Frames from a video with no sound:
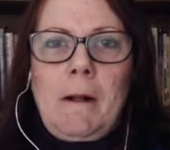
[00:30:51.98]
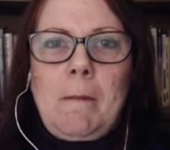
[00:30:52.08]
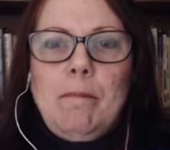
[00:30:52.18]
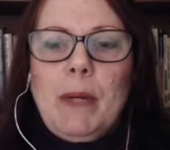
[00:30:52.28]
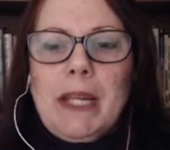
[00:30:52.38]

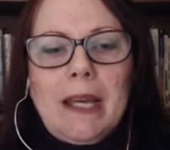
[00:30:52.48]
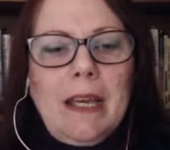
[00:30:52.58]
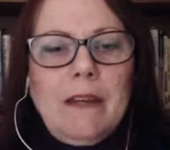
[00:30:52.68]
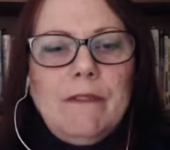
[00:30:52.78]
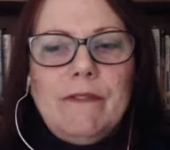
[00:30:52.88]
But I
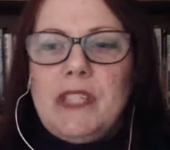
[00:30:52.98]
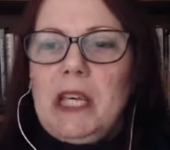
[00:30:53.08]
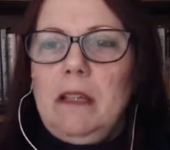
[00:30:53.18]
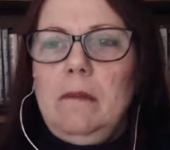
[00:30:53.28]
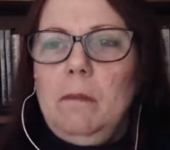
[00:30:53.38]
have
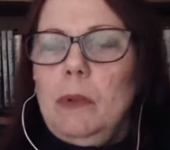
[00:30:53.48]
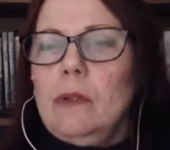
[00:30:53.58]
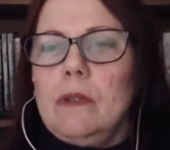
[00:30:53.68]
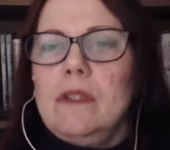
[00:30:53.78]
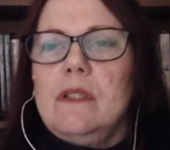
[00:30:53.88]
10
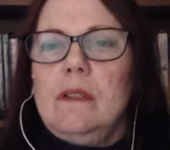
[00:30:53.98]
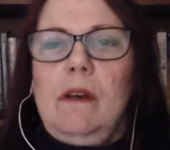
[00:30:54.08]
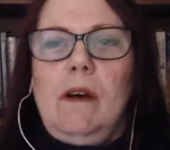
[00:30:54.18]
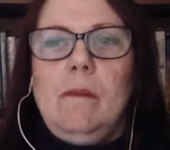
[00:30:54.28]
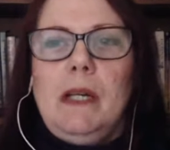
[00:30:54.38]
books
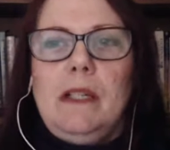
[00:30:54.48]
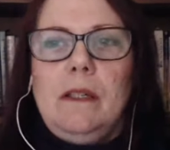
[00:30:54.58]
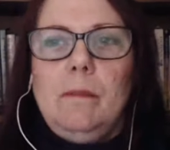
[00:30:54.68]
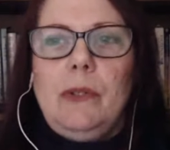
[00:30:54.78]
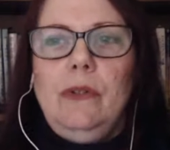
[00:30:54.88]
on my
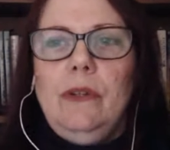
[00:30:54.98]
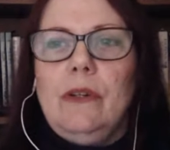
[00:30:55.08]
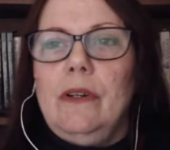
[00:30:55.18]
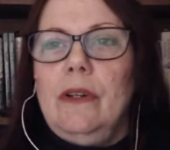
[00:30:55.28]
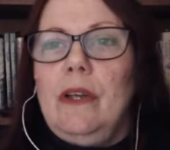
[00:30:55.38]

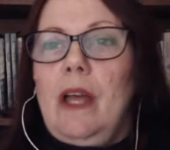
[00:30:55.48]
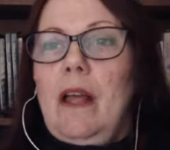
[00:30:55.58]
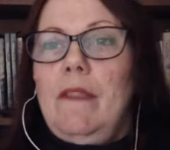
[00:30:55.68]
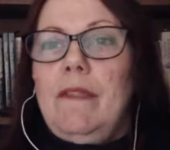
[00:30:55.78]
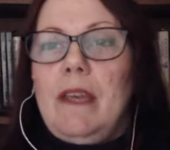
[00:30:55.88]
computer
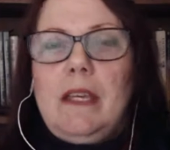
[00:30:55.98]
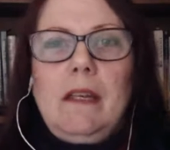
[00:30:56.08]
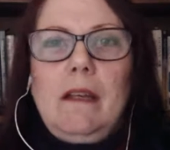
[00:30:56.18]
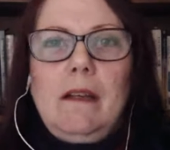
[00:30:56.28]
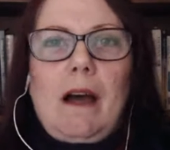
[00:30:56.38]

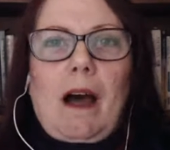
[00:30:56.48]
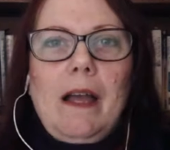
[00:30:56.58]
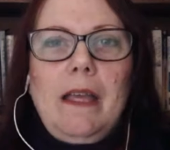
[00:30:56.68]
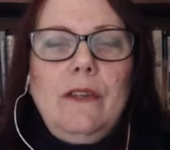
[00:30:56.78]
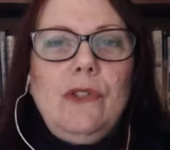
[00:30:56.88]
that
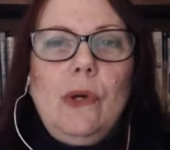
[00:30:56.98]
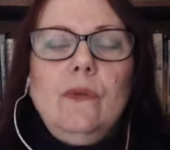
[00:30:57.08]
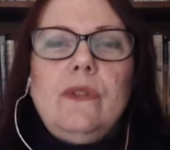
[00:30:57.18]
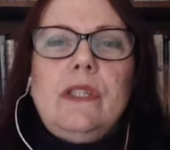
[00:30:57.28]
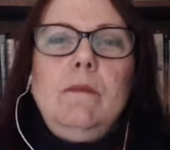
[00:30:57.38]
I don't
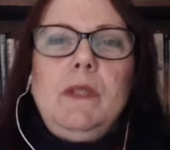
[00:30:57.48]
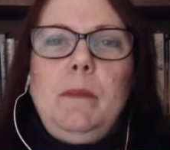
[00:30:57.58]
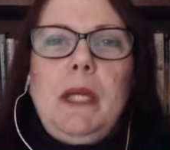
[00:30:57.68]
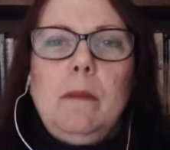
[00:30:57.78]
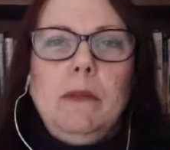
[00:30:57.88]
seem to be
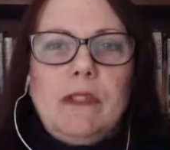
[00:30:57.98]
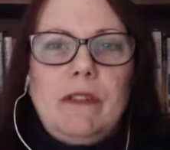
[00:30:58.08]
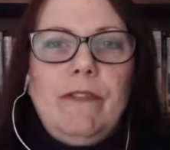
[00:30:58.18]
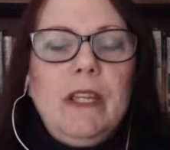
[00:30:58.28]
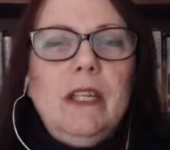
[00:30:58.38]
able to
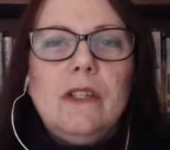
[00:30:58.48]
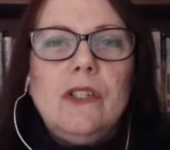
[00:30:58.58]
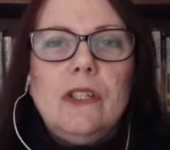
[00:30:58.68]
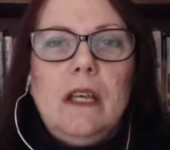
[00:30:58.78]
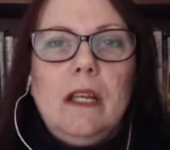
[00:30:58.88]

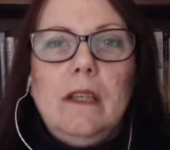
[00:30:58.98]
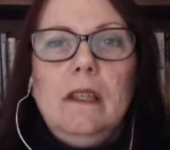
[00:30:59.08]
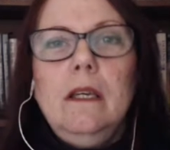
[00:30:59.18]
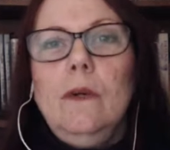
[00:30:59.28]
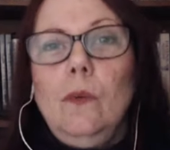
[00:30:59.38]
finish. And I
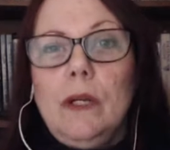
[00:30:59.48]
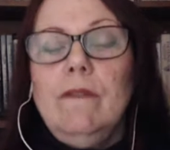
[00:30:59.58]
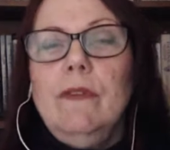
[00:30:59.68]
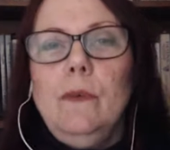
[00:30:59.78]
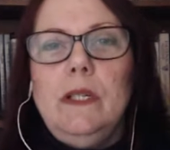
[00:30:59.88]
think one of
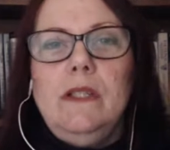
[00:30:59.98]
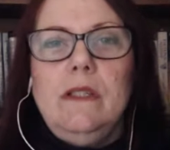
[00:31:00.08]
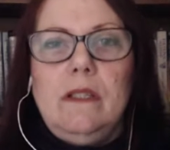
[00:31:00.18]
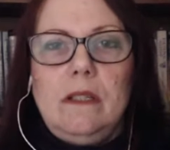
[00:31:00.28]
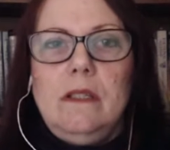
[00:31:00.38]
the
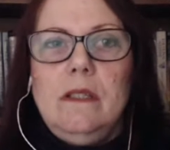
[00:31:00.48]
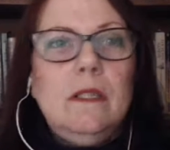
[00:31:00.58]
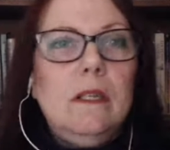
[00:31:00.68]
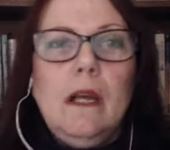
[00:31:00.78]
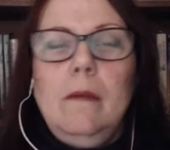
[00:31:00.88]
reasons is
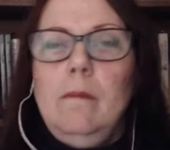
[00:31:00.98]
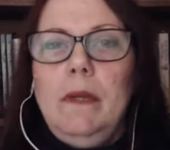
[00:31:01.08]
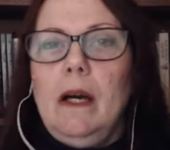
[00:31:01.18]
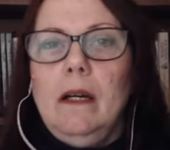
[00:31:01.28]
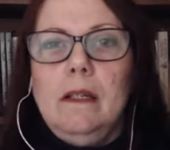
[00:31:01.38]
that I am
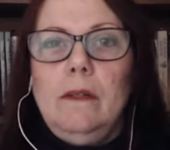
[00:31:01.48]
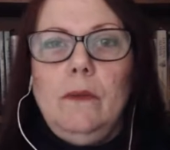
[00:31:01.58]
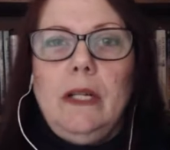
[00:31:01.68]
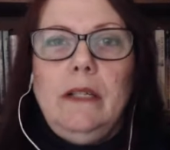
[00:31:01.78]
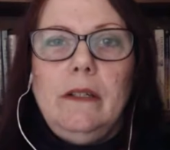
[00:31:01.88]
not a
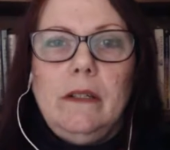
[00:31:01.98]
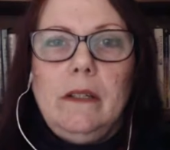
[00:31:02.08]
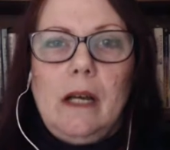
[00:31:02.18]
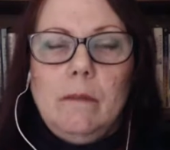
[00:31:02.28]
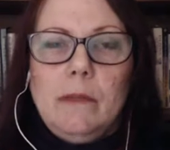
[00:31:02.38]
writer, I'm a